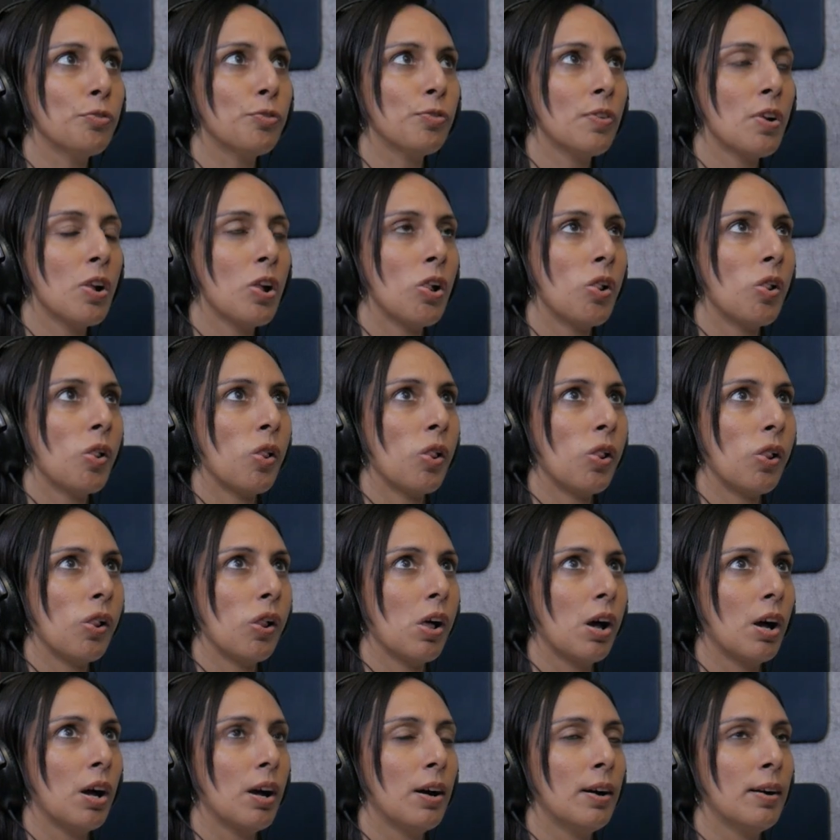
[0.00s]
of
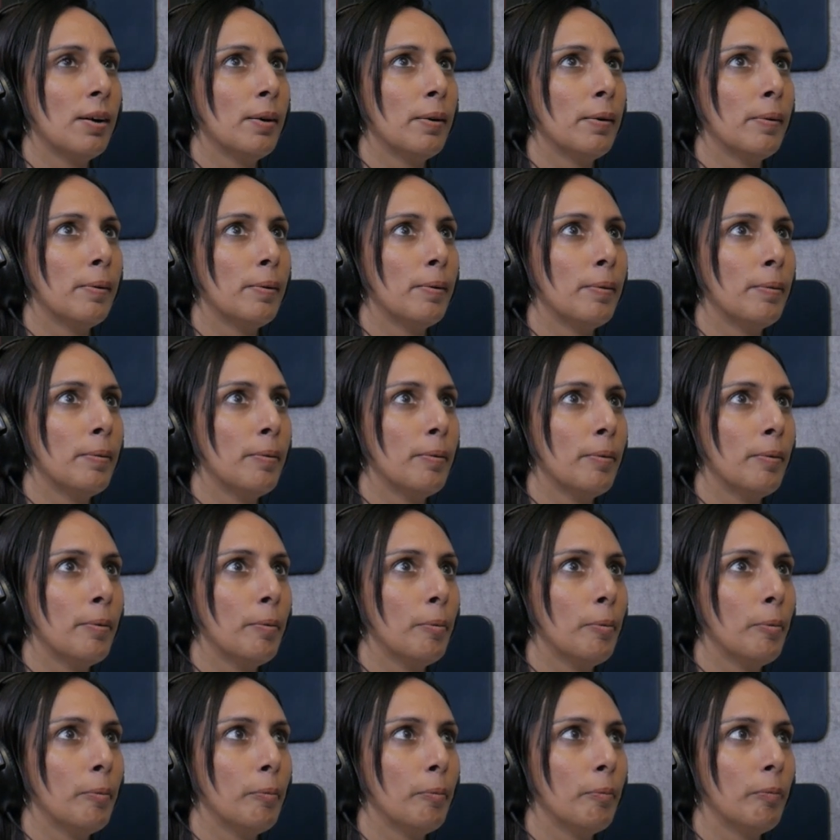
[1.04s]

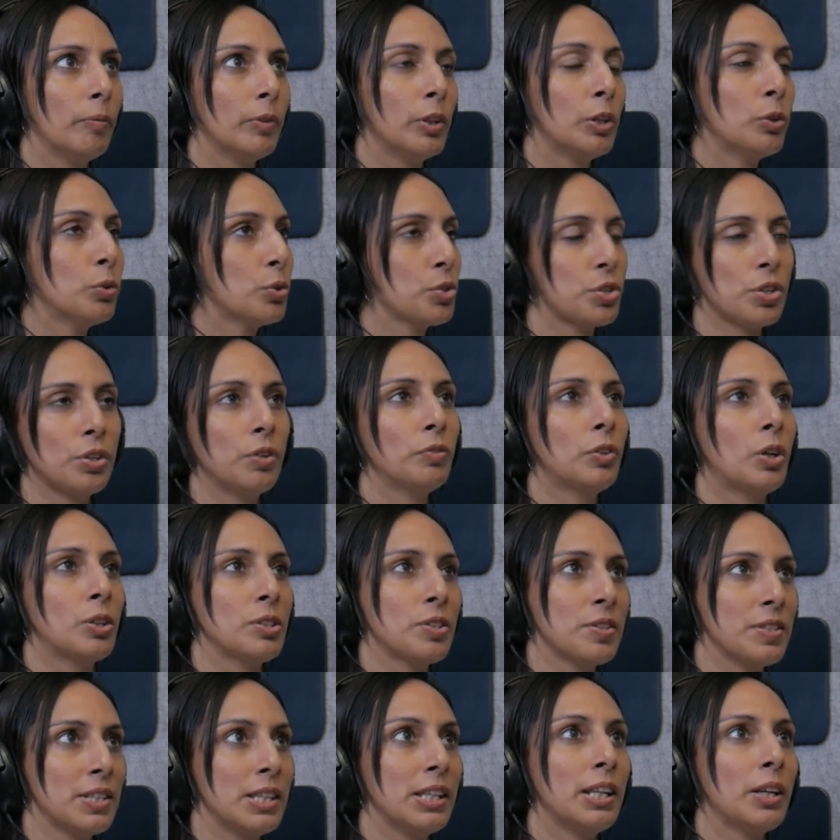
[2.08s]
the notion of
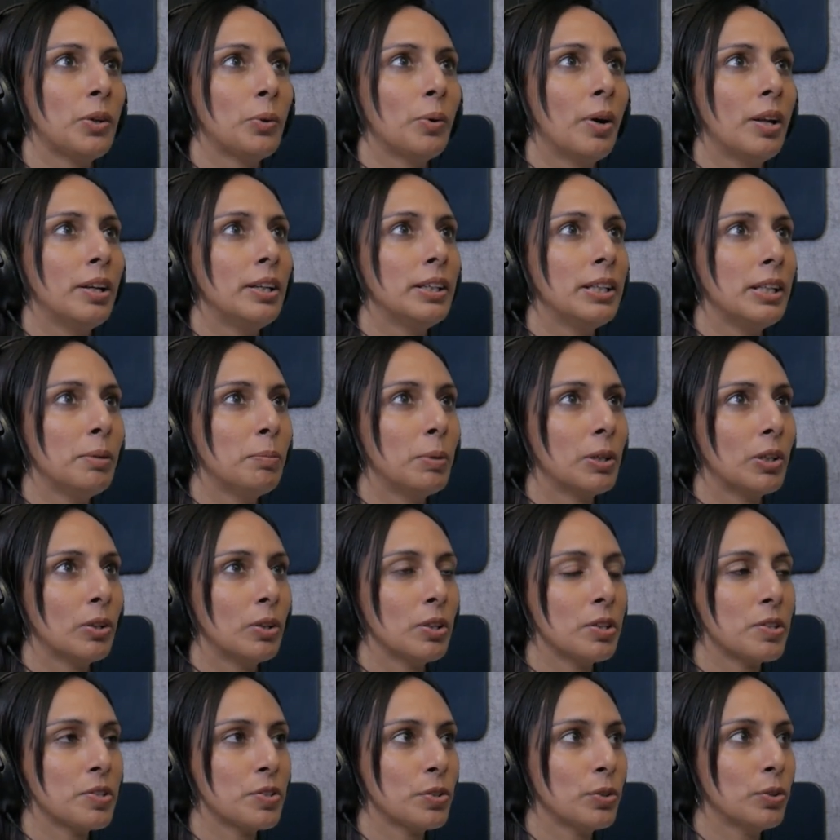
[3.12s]
not just inequality but
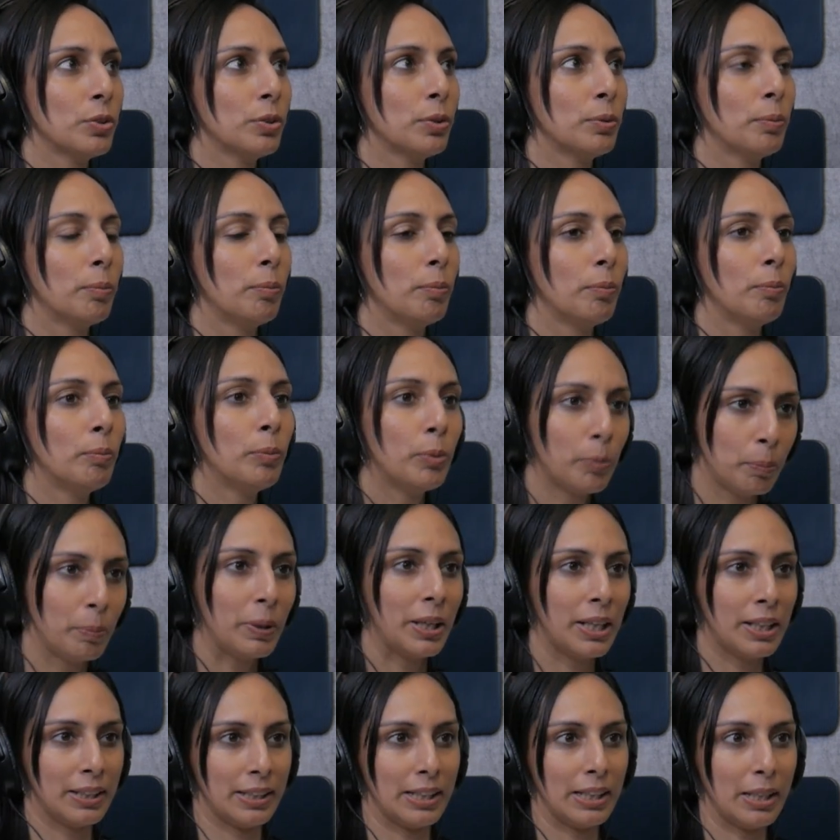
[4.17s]
also
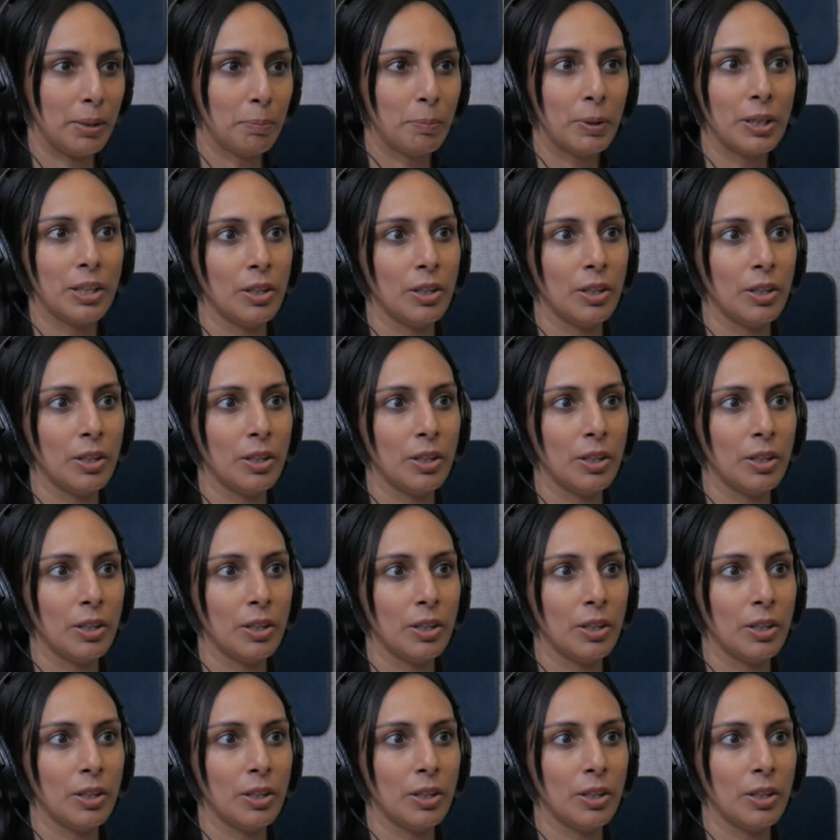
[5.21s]
mobility,